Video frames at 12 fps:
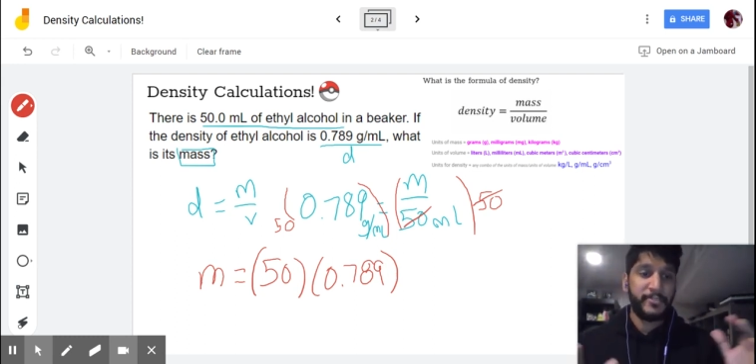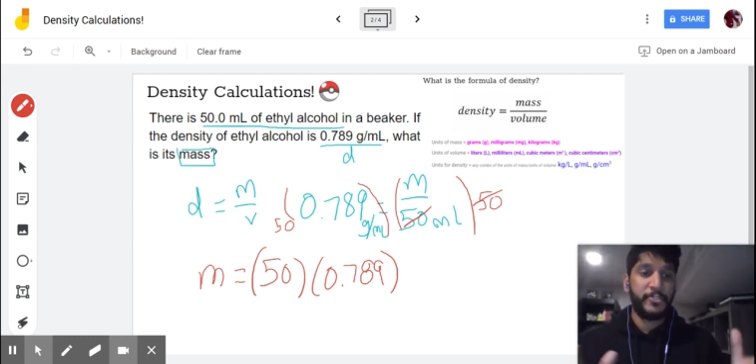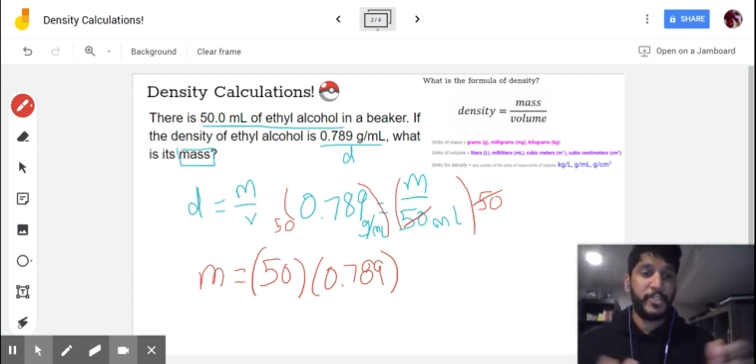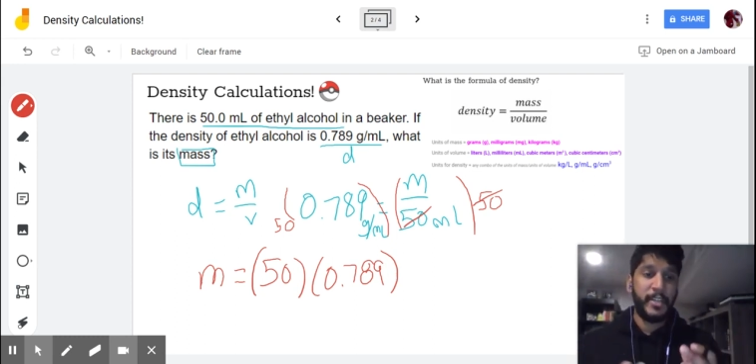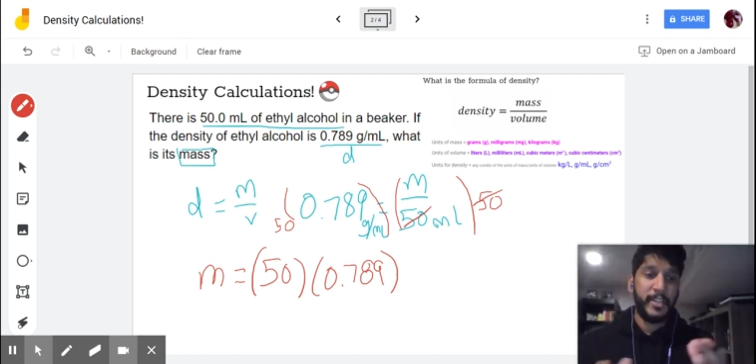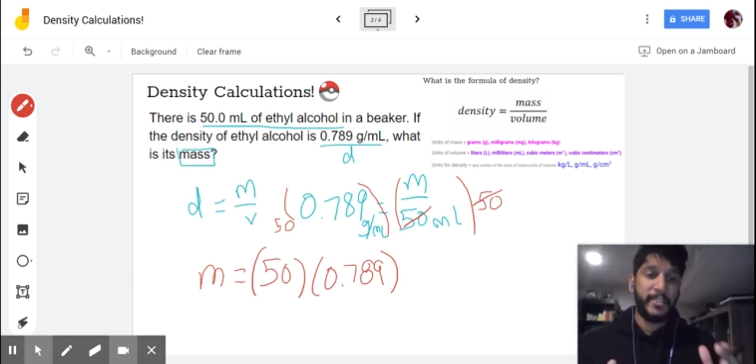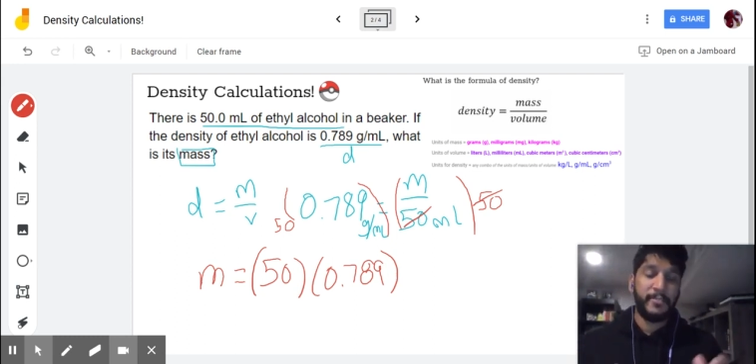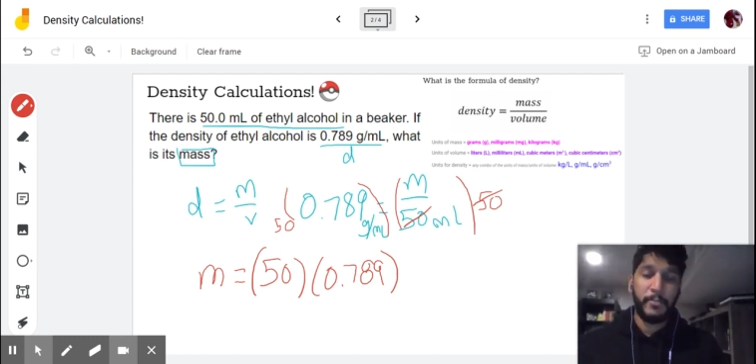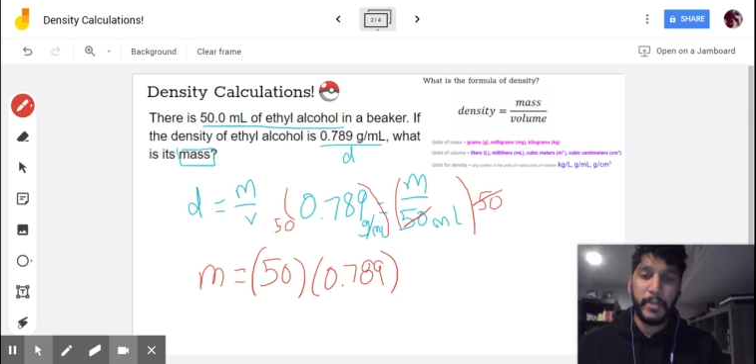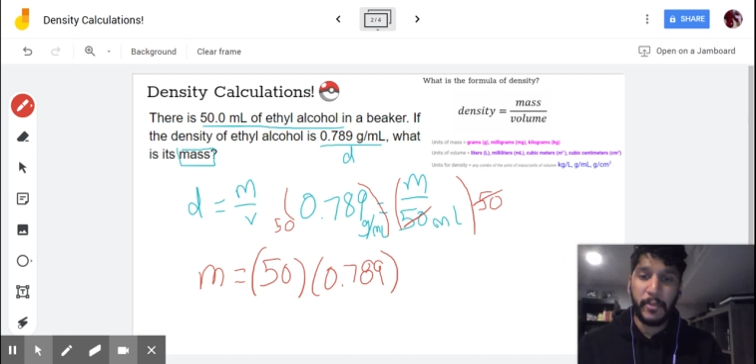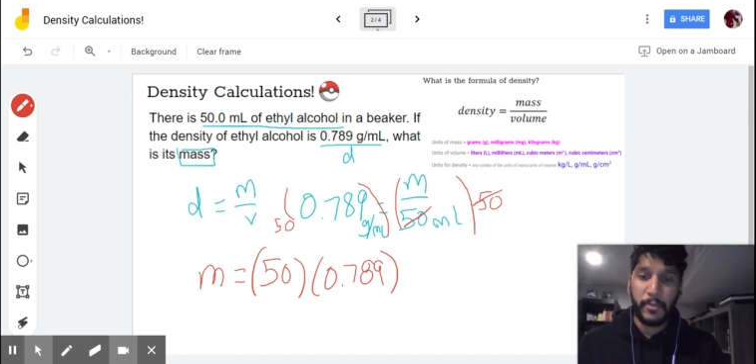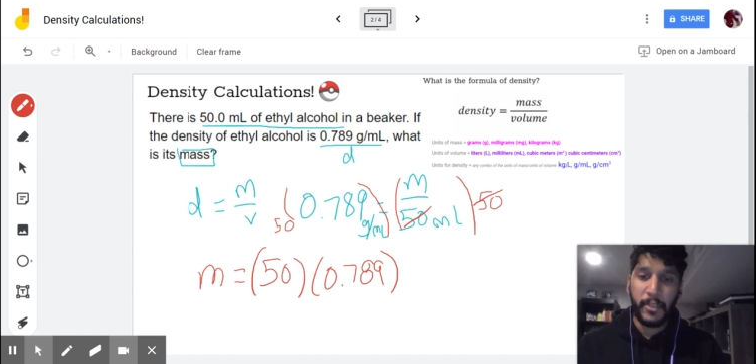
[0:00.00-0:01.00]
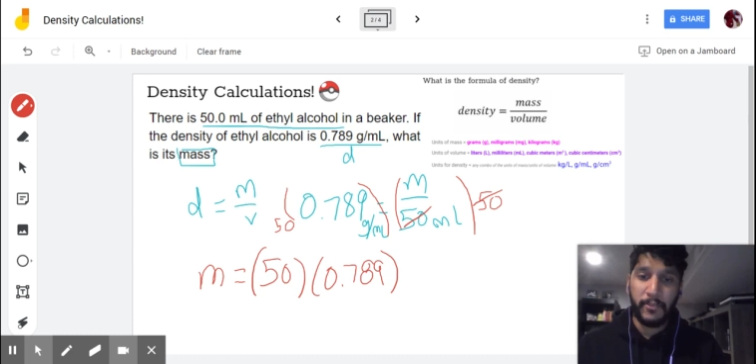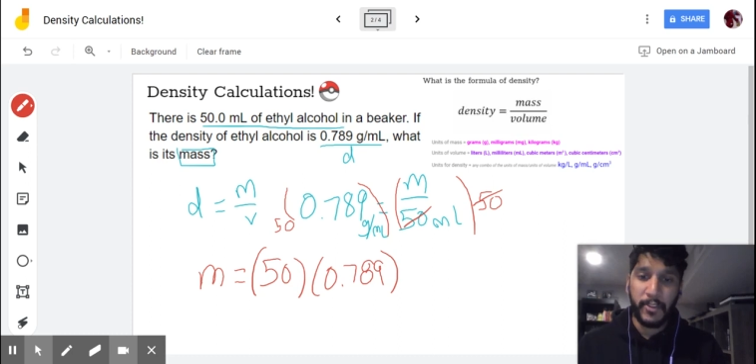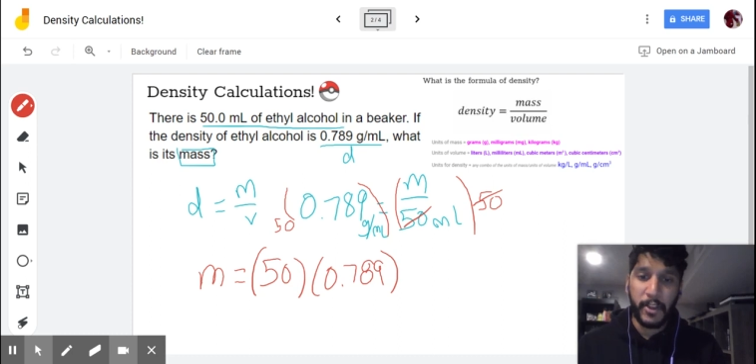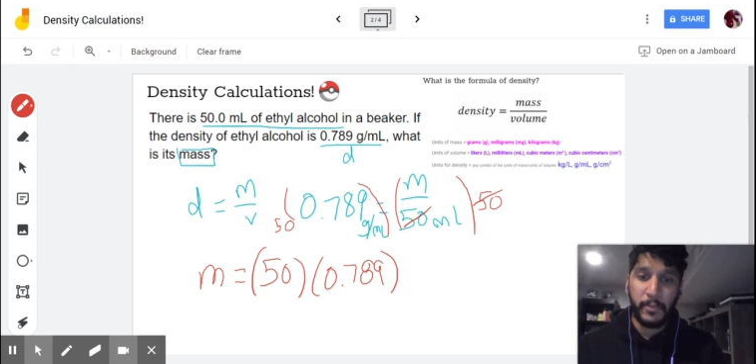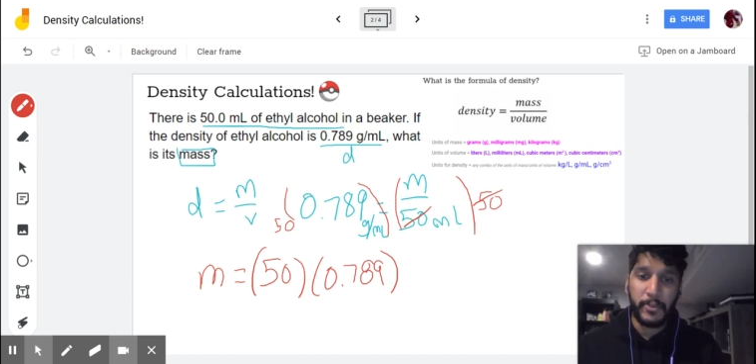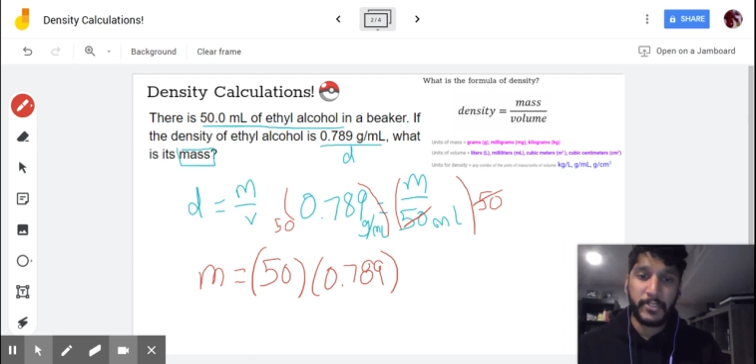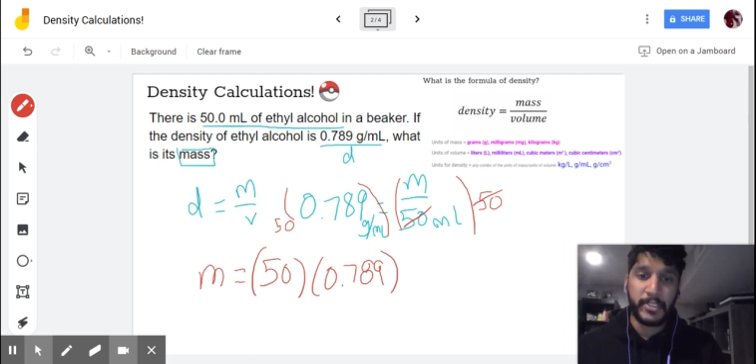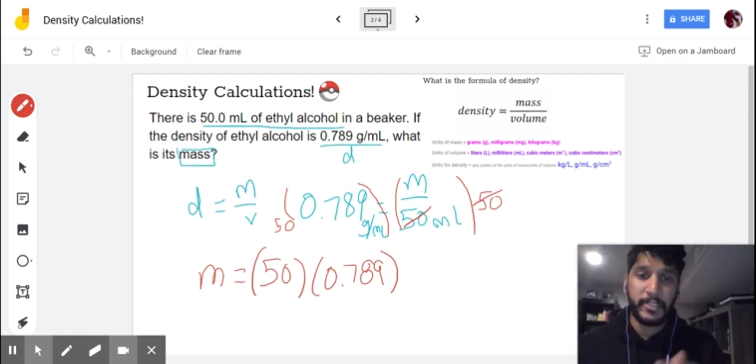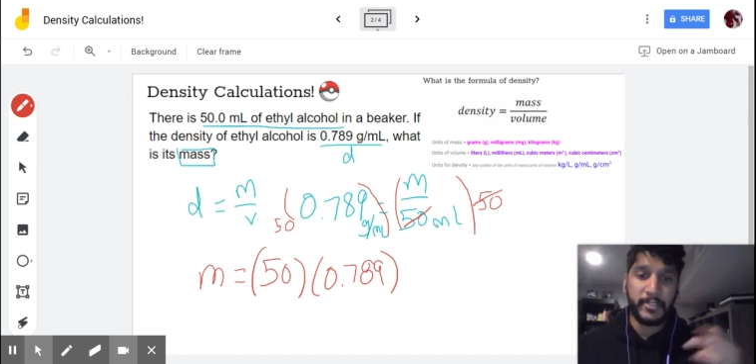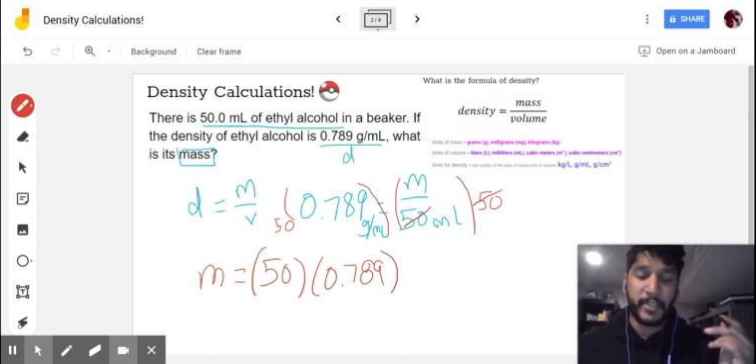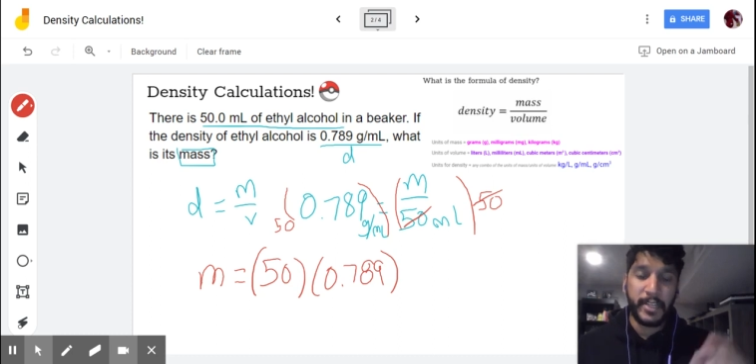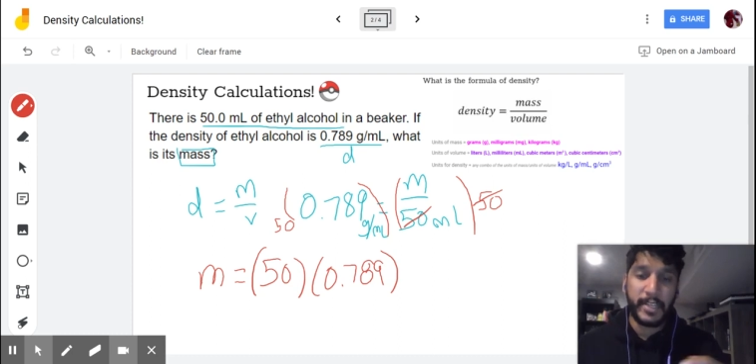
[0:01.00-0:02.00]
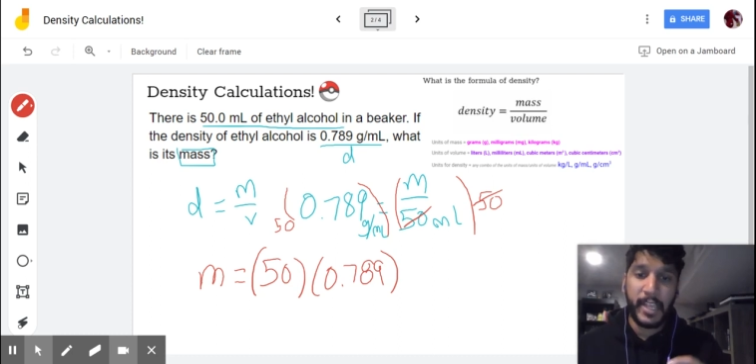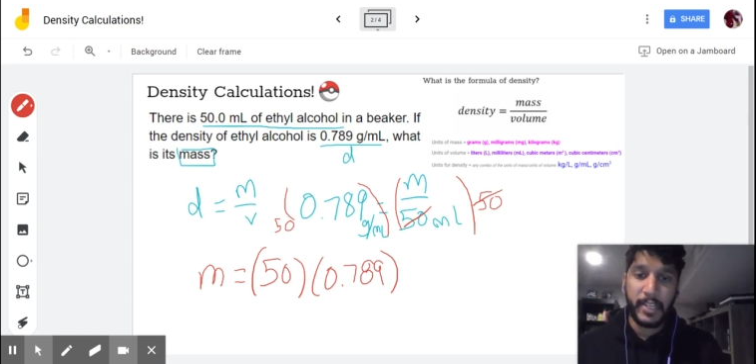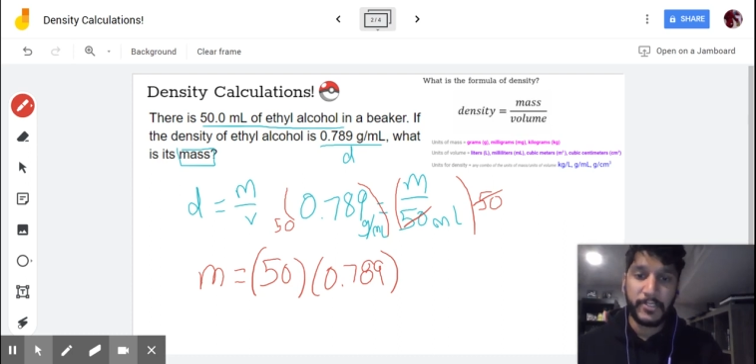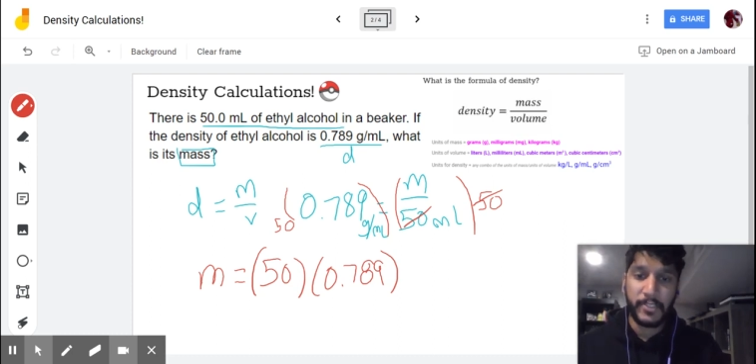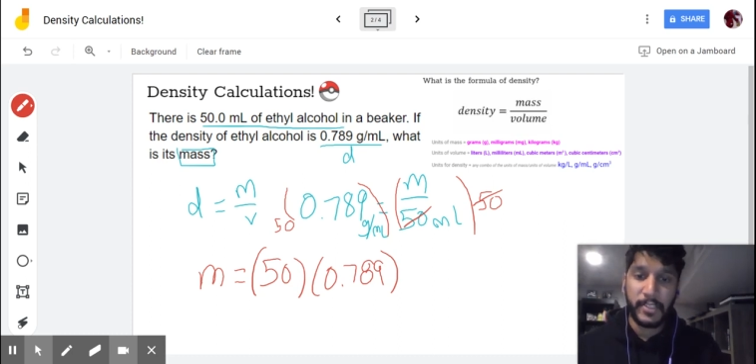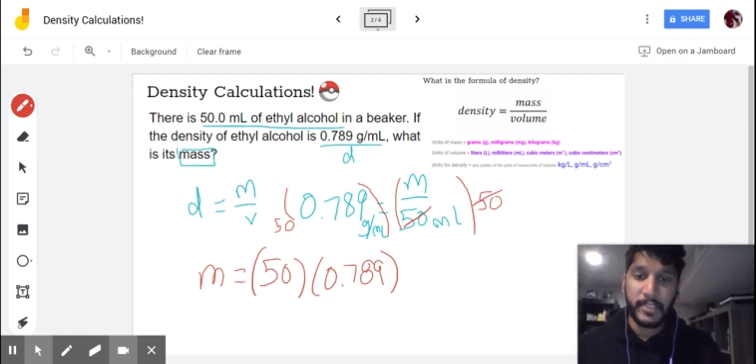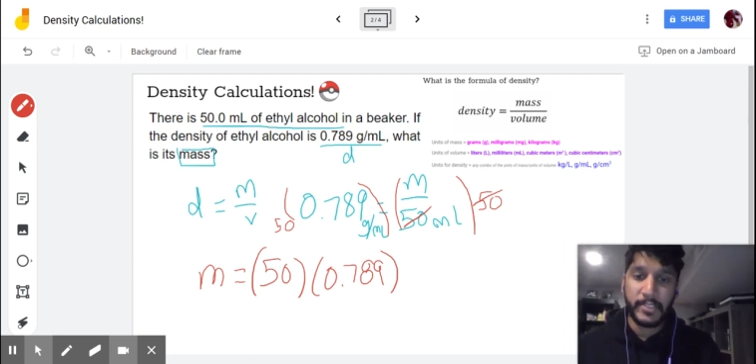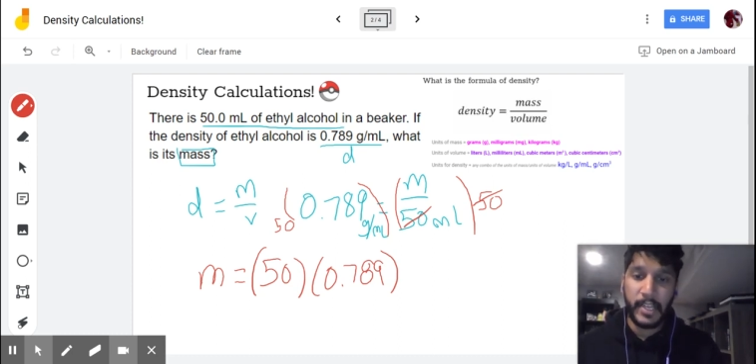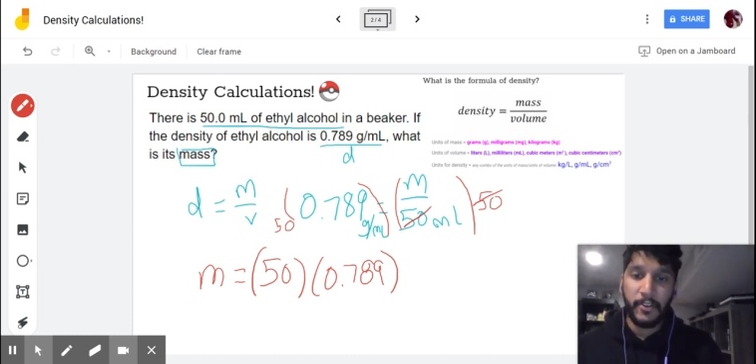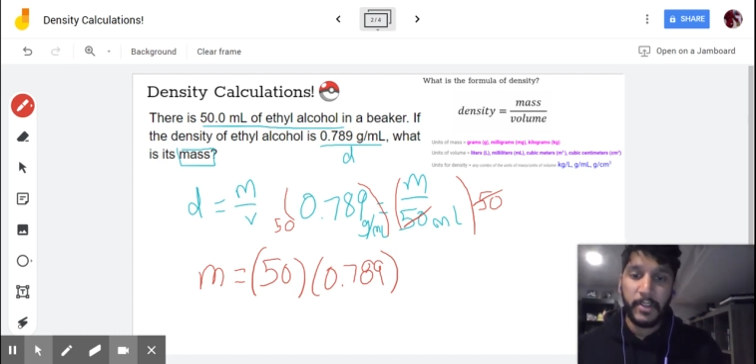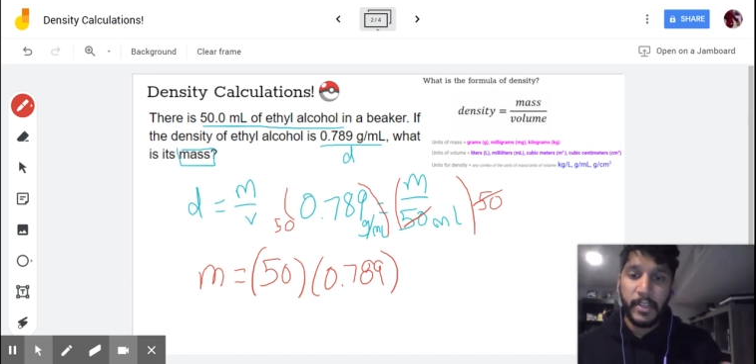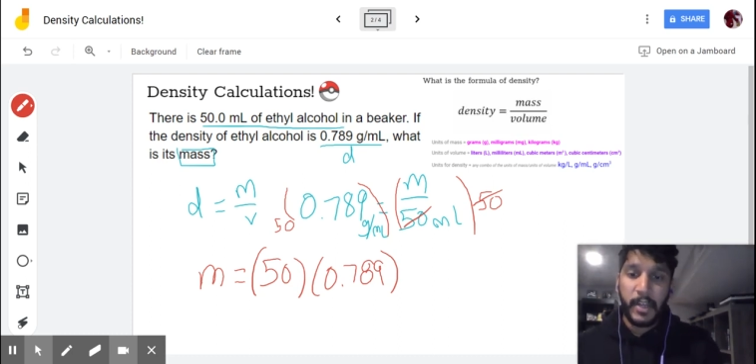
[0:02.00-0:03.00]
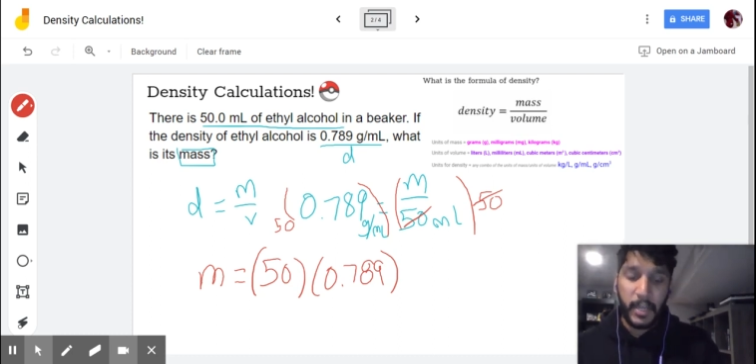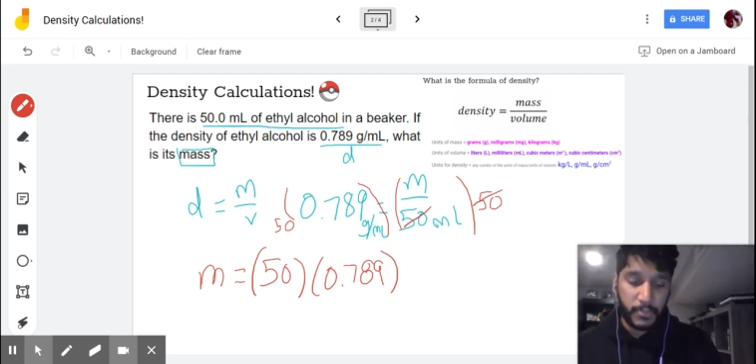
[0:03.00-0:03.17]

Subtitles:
trying to manipulate variables and canceling things out.